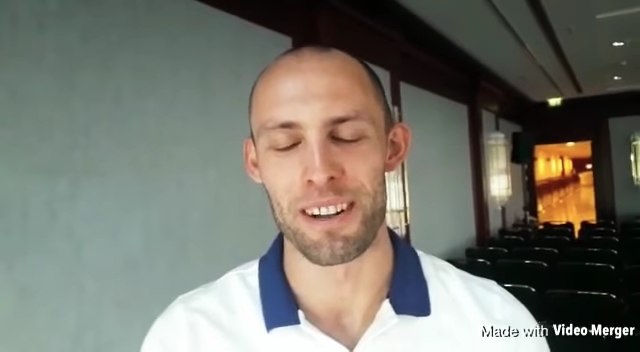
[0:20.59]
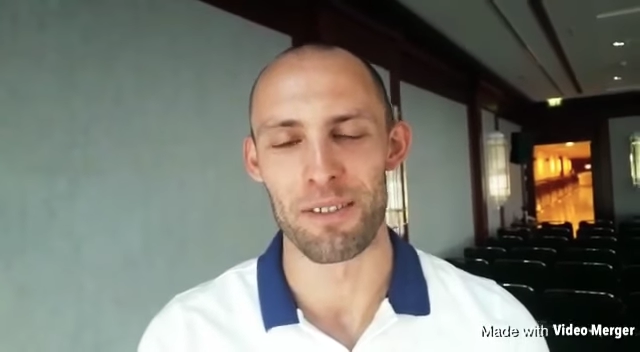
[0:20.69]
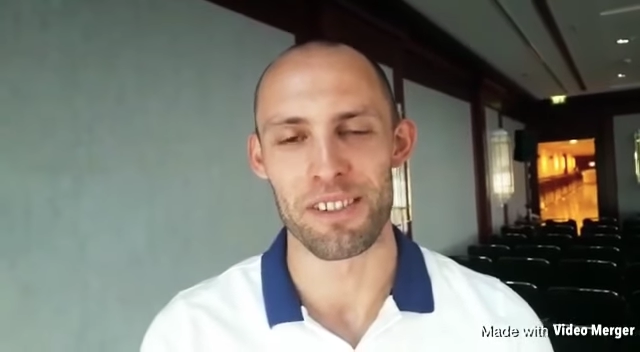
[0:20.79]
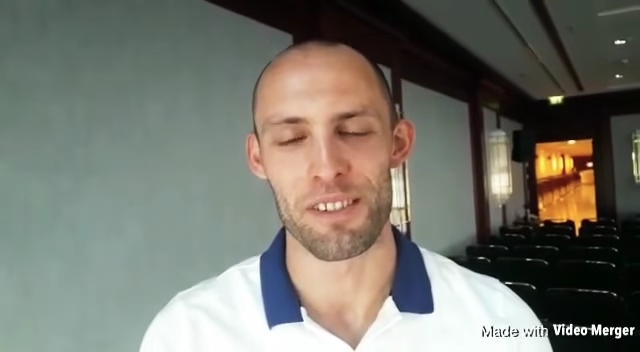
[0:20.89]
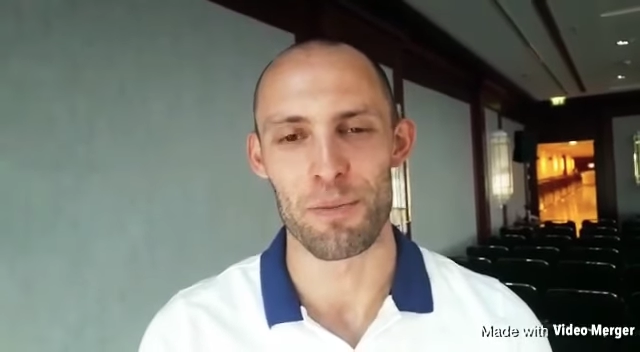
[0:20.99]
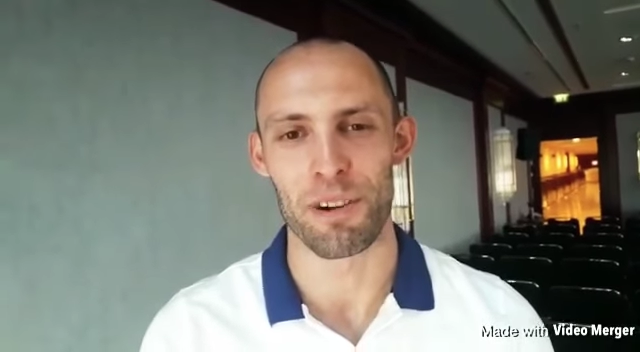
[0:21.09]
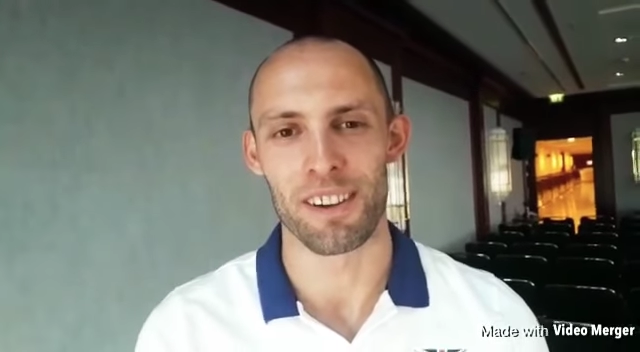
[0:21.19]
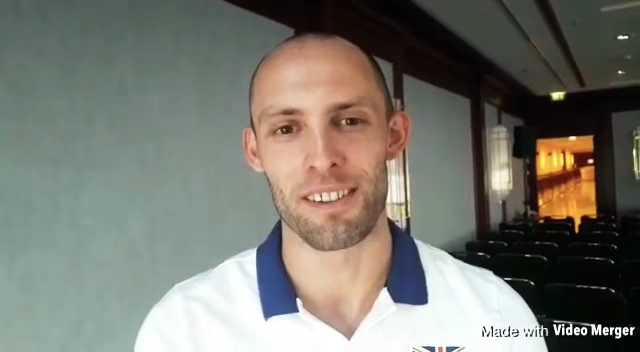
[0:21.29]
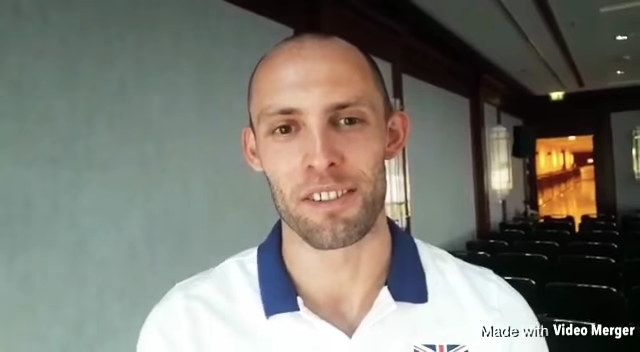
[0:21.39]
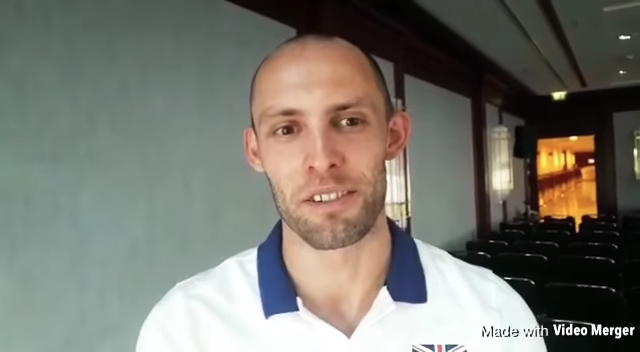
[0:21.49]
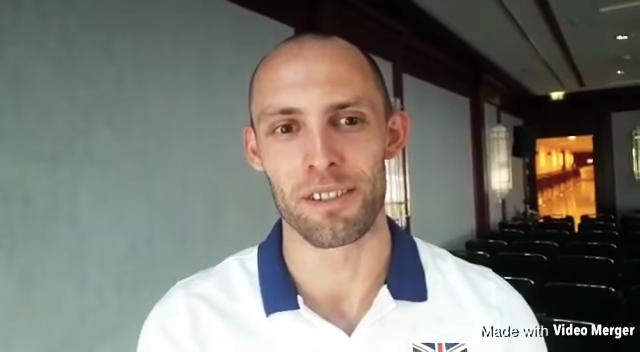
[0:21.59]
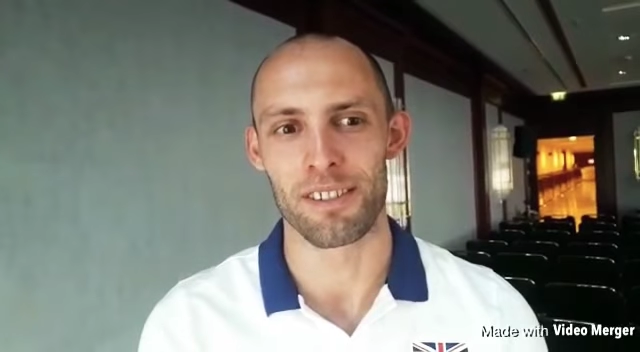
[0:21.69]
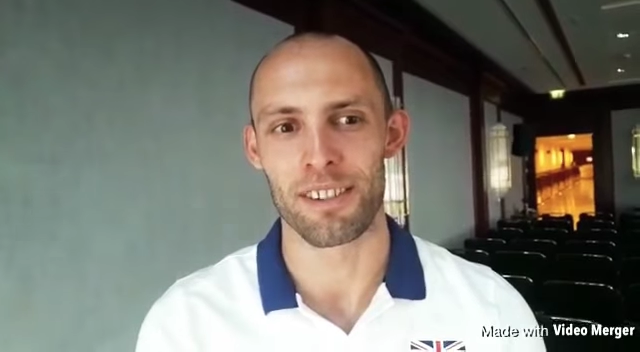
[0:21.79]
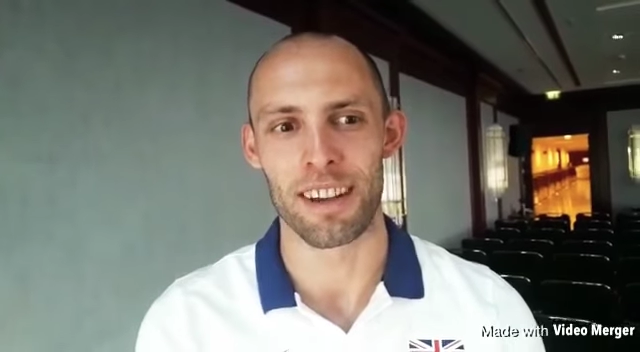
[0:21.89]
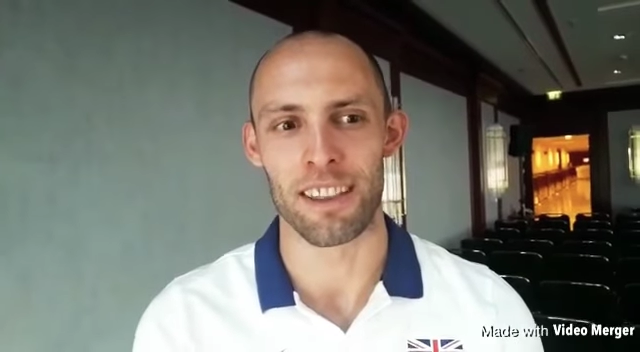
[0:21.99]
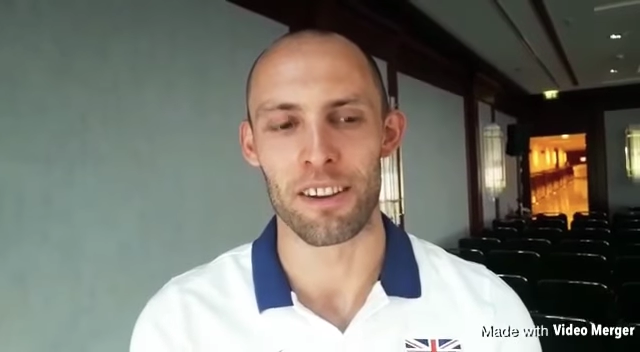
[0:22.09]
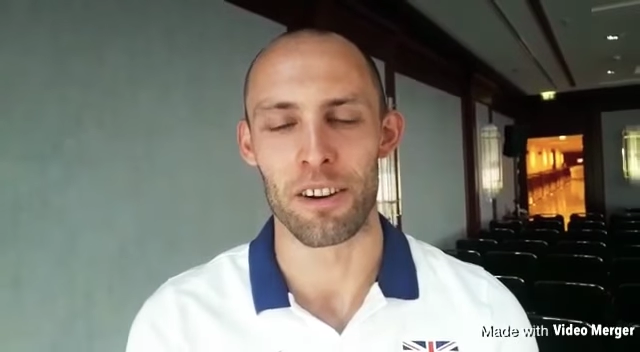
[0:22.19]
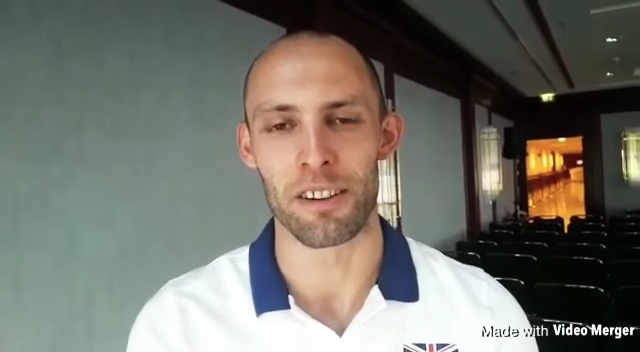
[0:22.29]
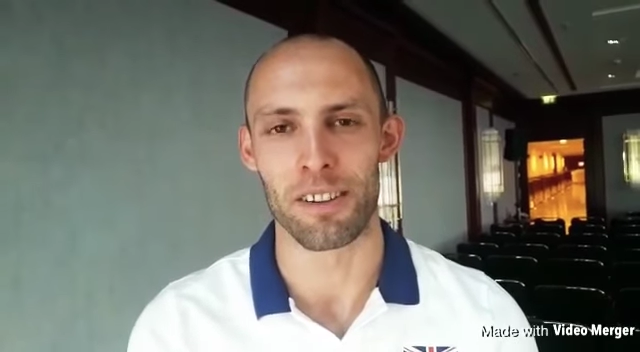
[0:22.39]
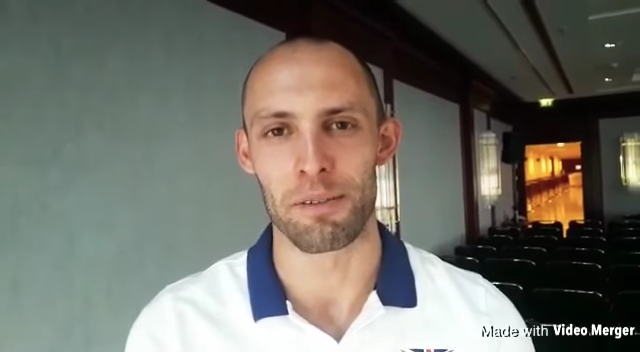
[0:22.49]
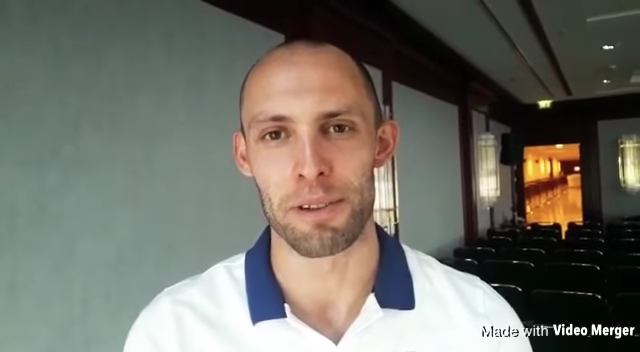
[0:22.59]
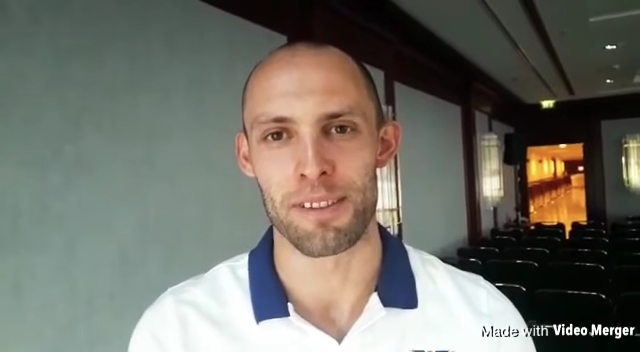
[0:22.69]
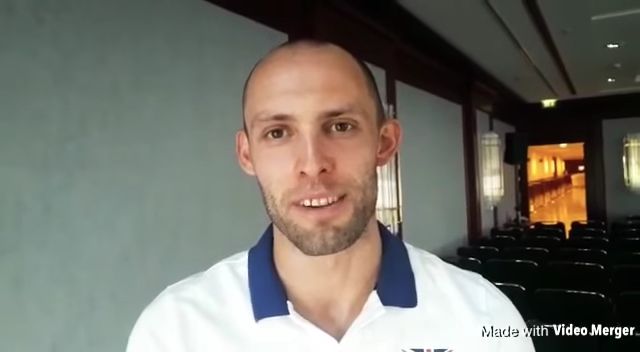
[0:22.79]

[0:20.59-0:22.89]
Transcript: I was surprised to to get the nod into it.